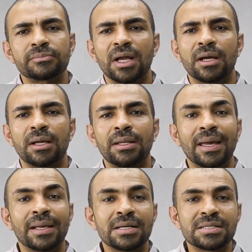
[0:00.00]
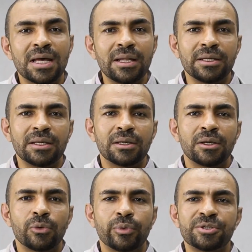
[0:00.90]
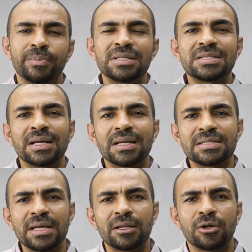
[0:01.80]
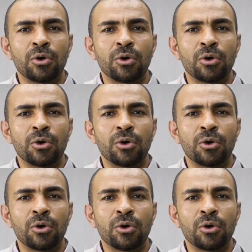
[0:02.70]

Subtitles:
like Ghazali, which means a gazelle,